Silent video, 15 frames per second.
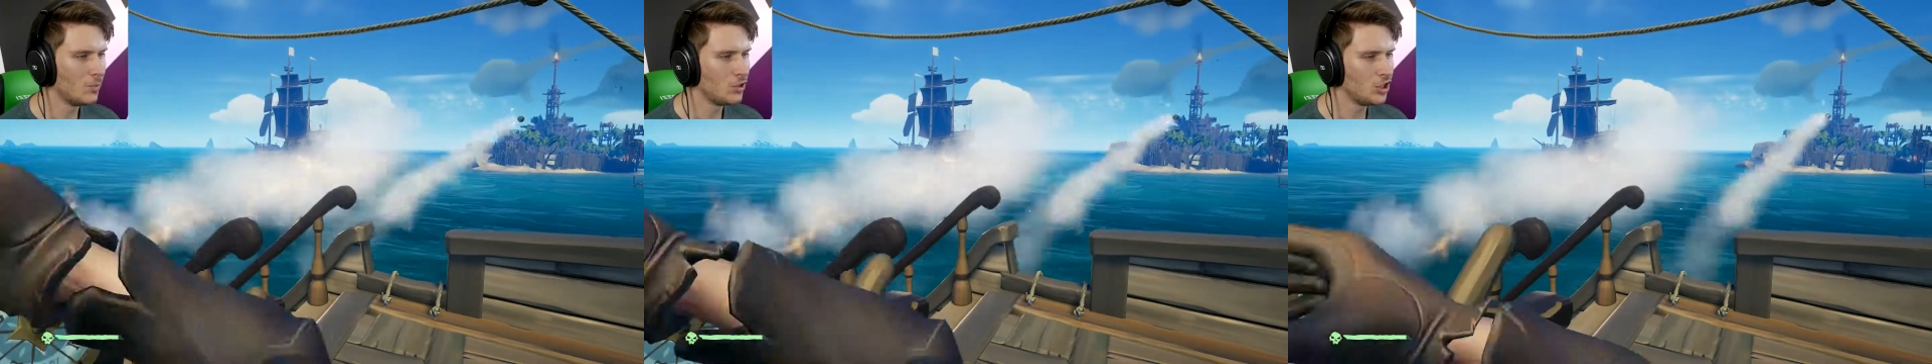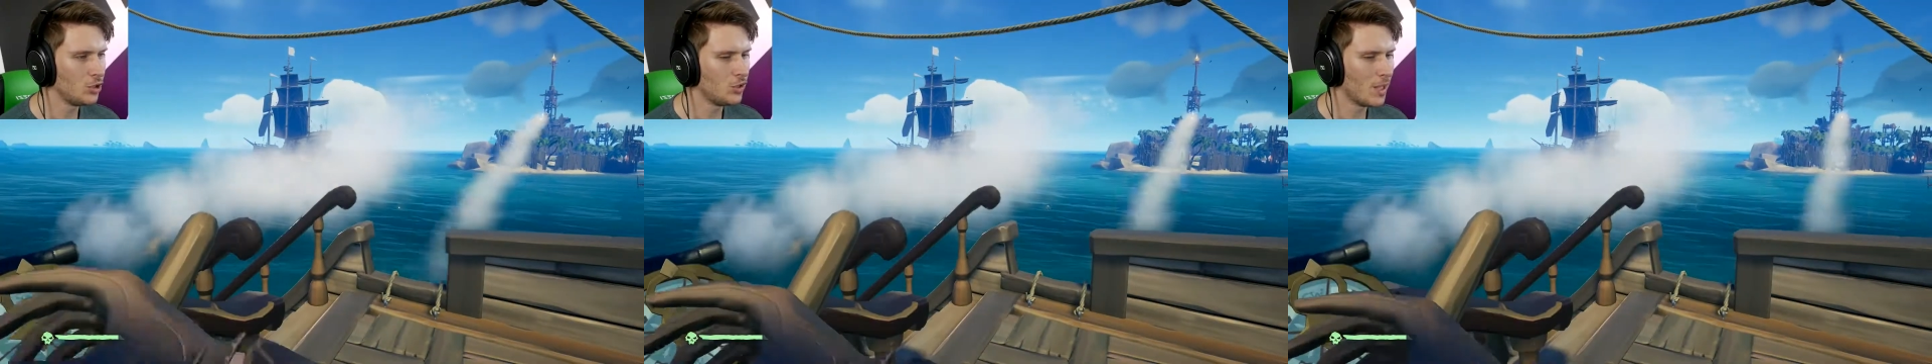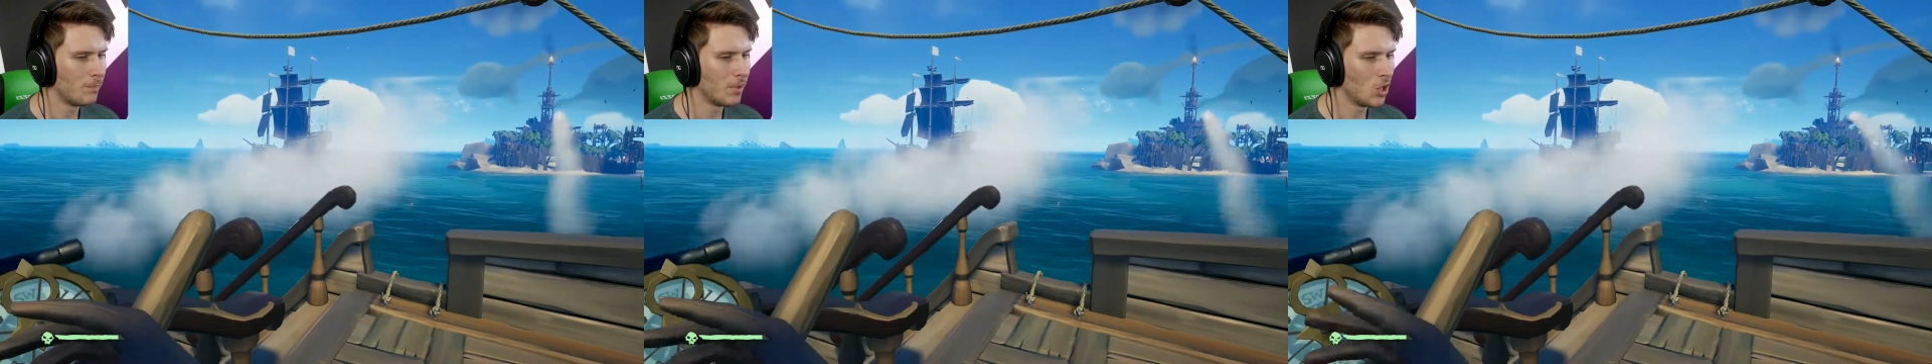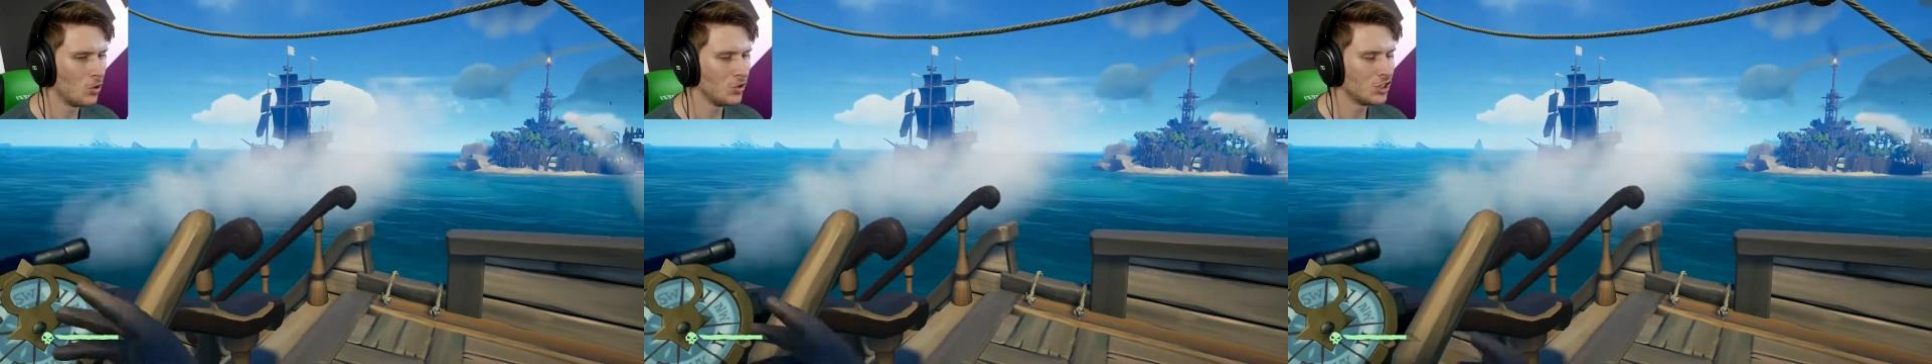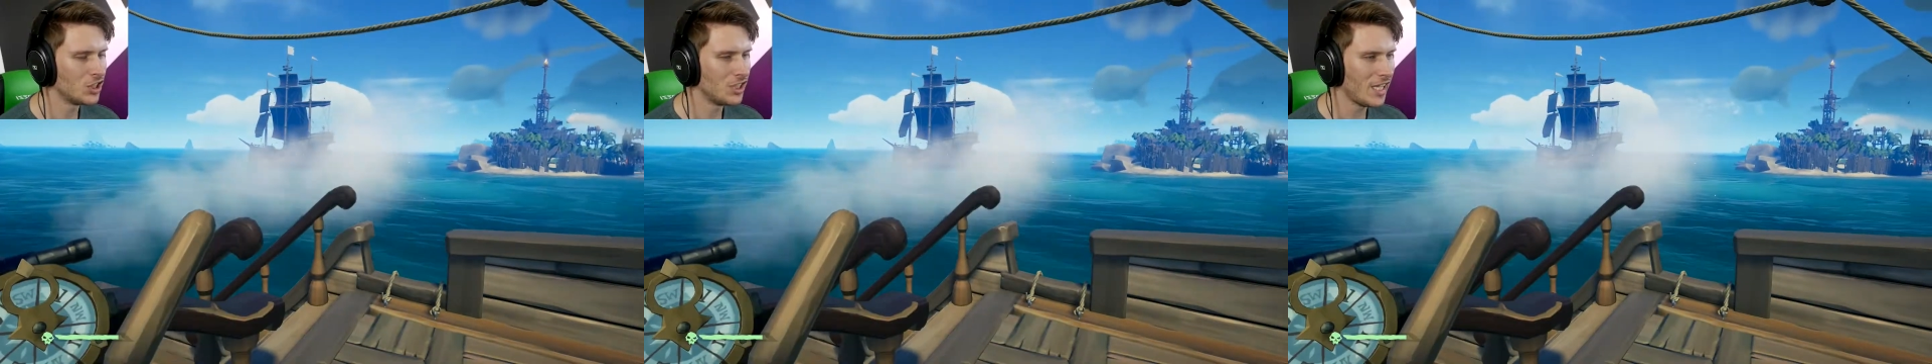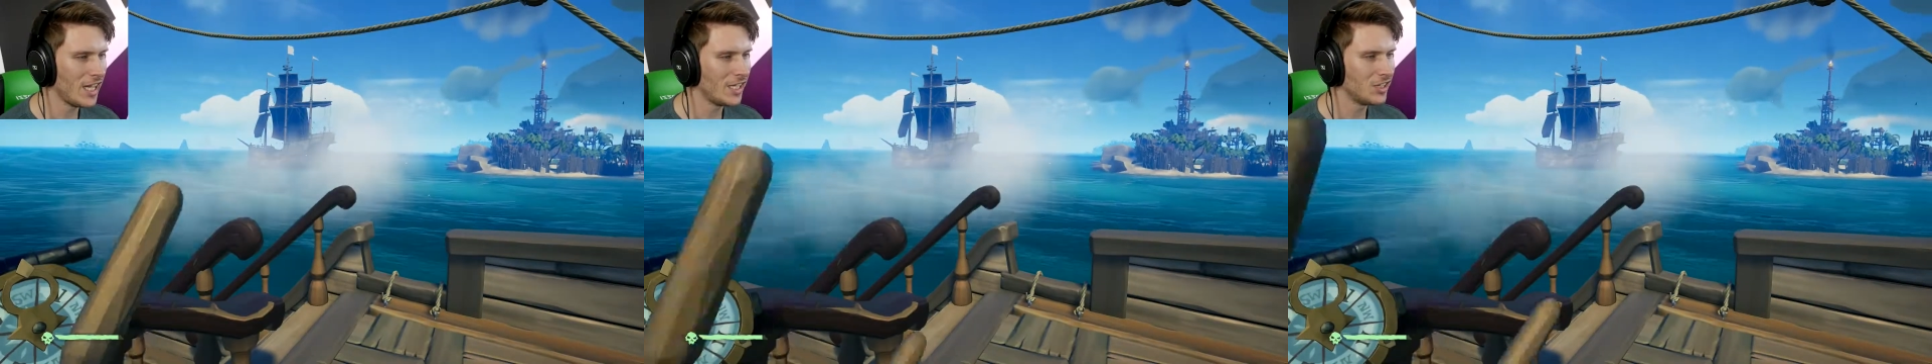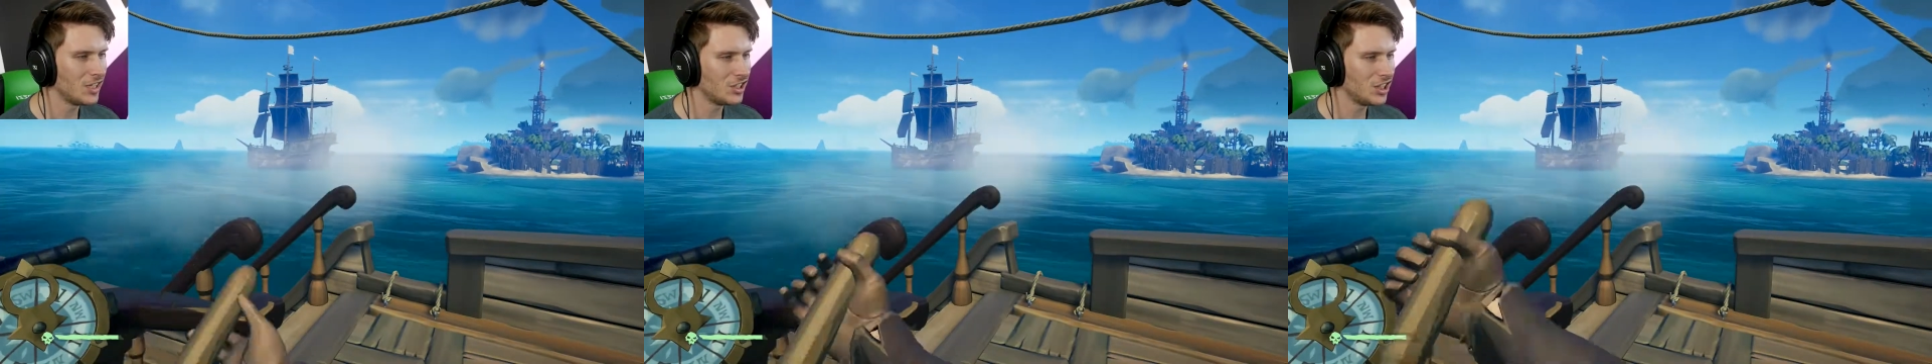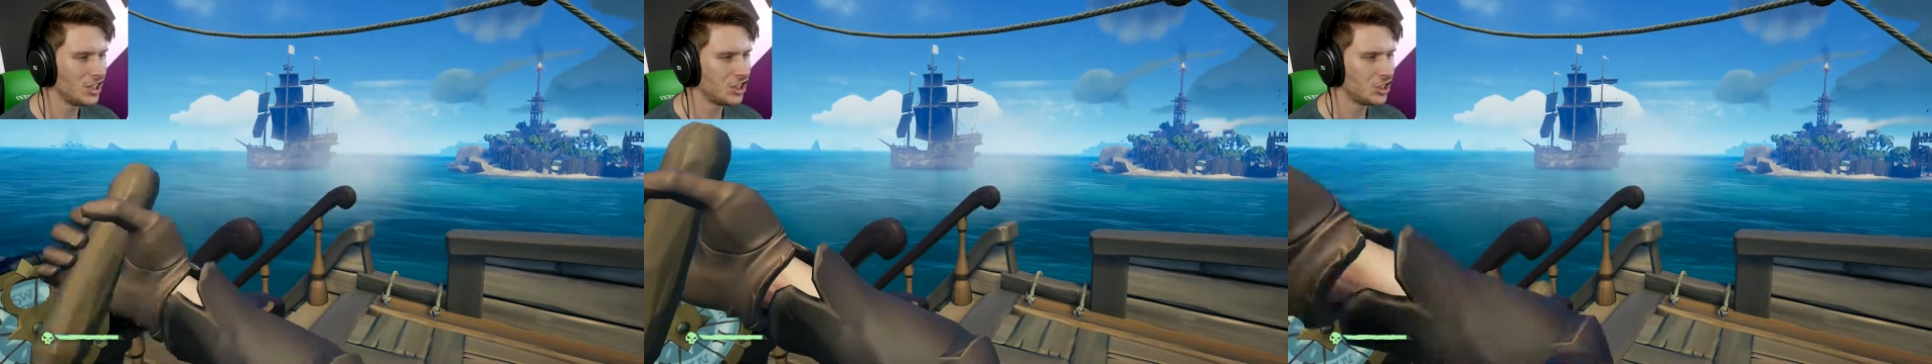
shoot that boat instead? Because he's